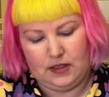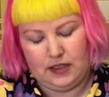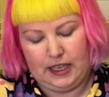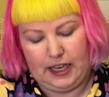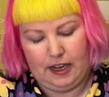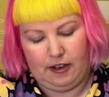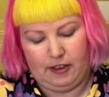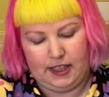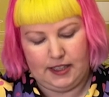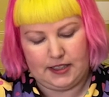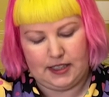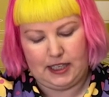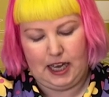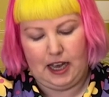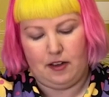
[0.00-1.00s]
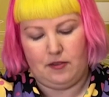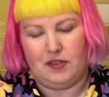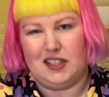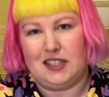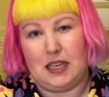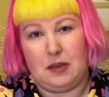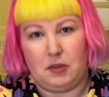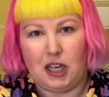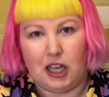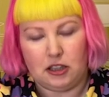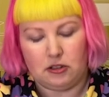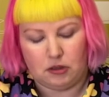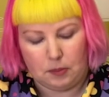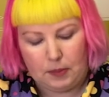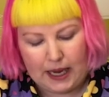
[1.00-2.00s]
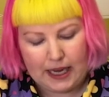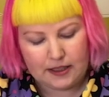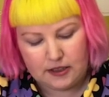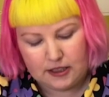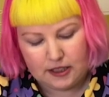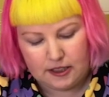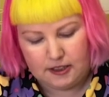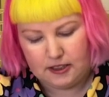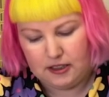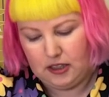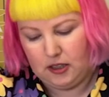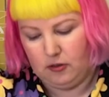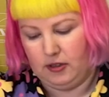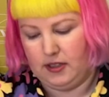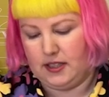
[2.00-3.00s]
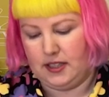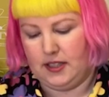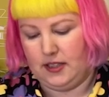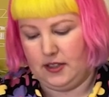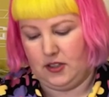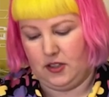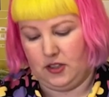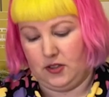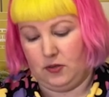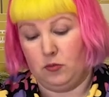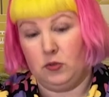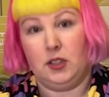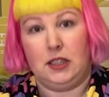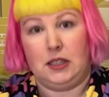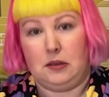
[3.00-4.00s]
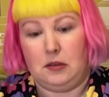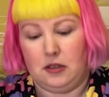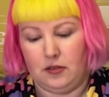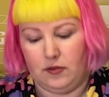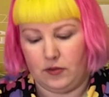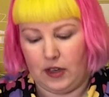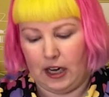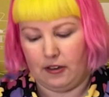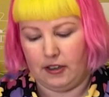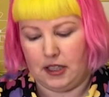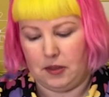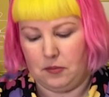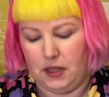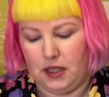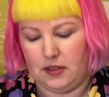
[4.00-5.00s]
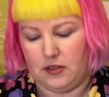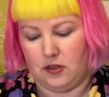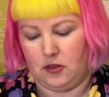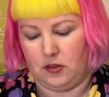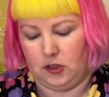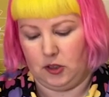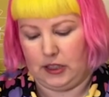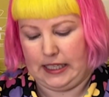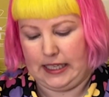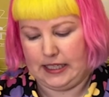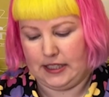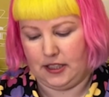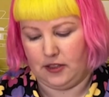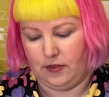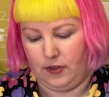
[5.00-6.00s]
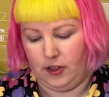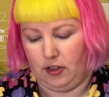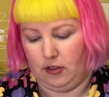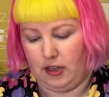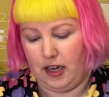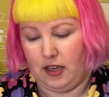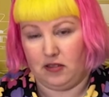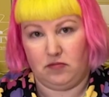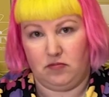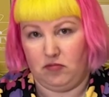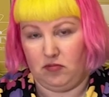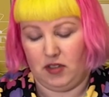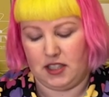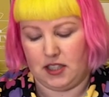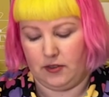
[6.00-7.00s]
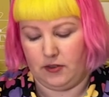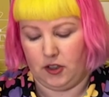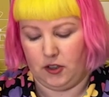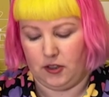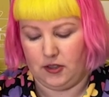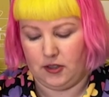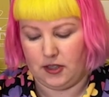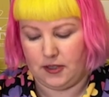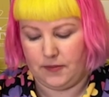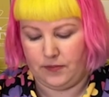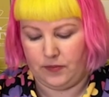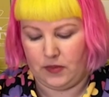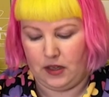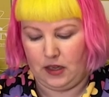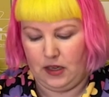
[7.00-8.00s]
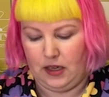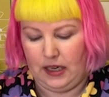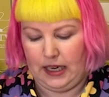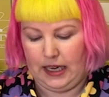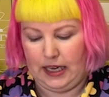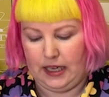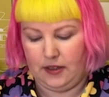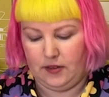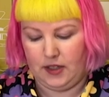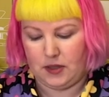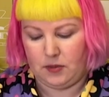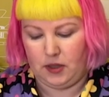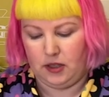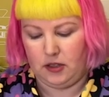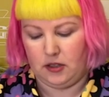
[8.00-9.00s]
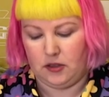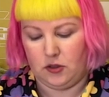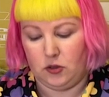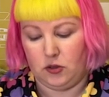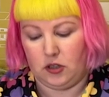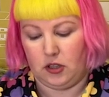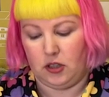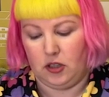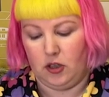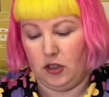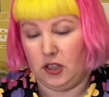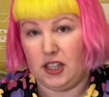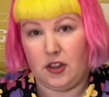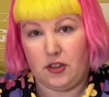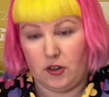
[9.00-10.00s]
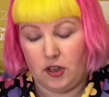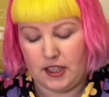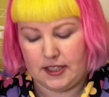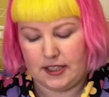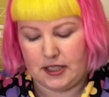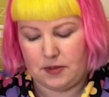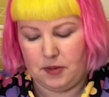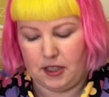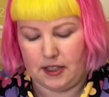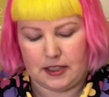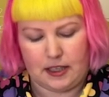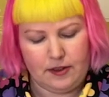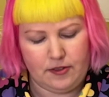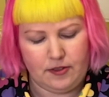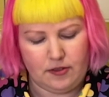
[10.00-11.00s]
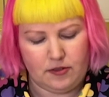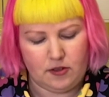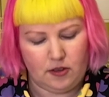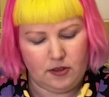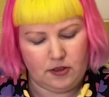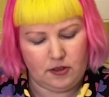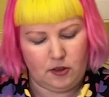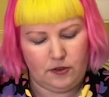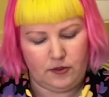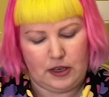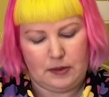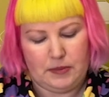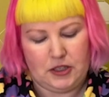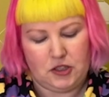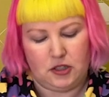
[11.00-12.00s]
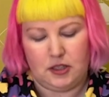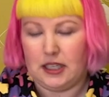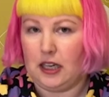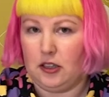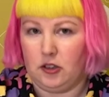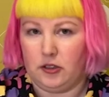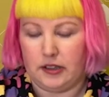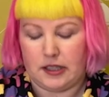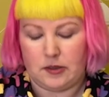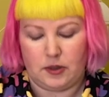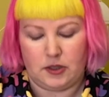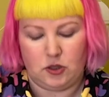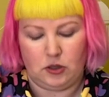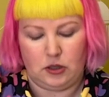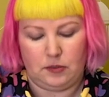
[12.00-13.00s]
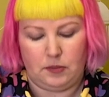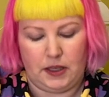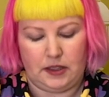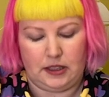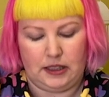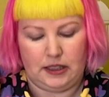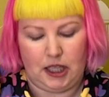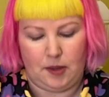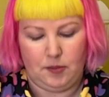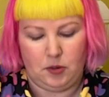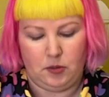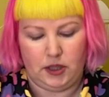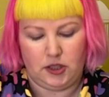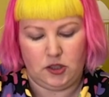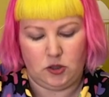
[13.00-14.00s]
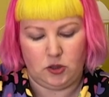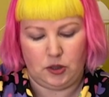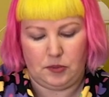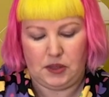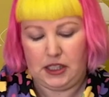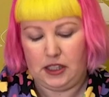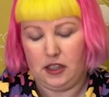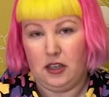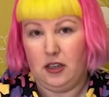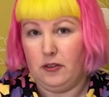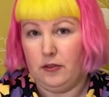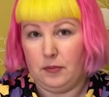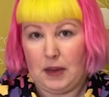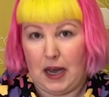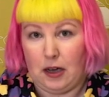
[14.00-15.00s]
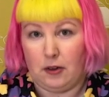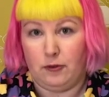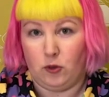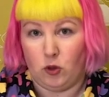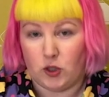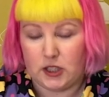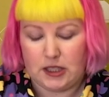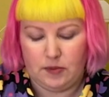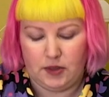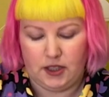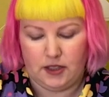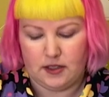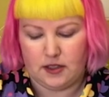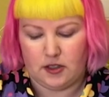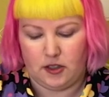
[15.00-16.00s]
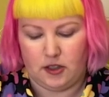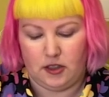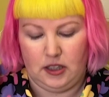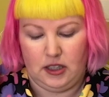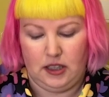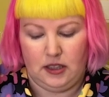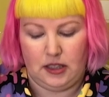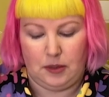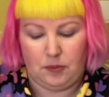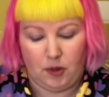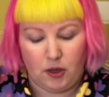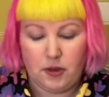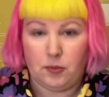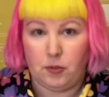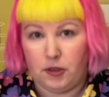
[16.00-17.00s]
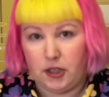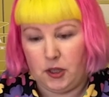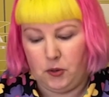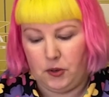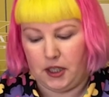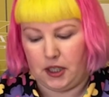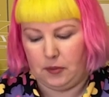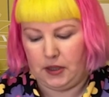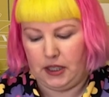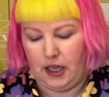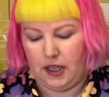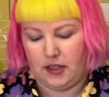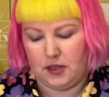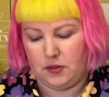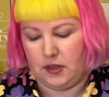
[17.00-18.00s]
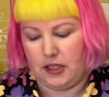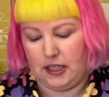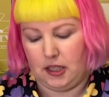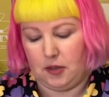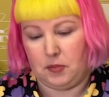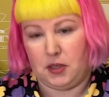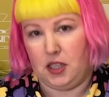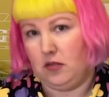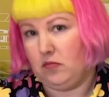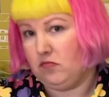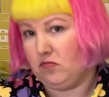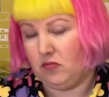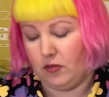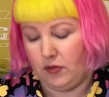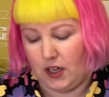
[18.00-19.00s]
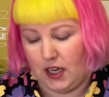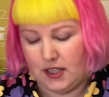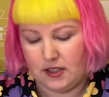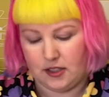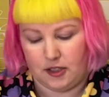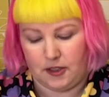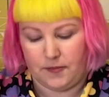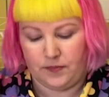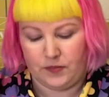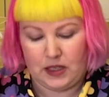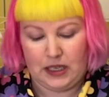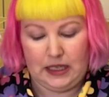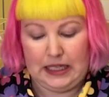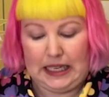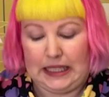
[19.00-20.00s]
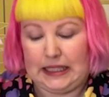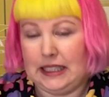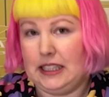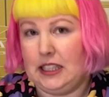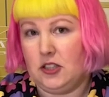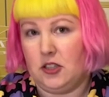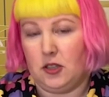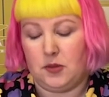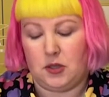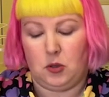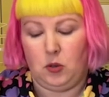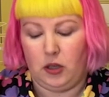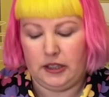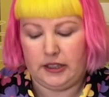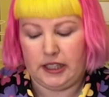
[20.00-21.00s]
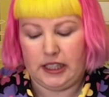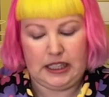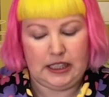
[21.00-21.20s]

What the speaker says: areas that have the same color or pattern in it, whereas this is just really varied and mixed, so a lot easier to figure out where stuff goes. And this one took only 36 minutes. I don't know if I mentioned how long this one took, but the llama one took me about 40 minutes. So they're both pretty quick, but yeah, this one ended up being faster. And then in terms of quality,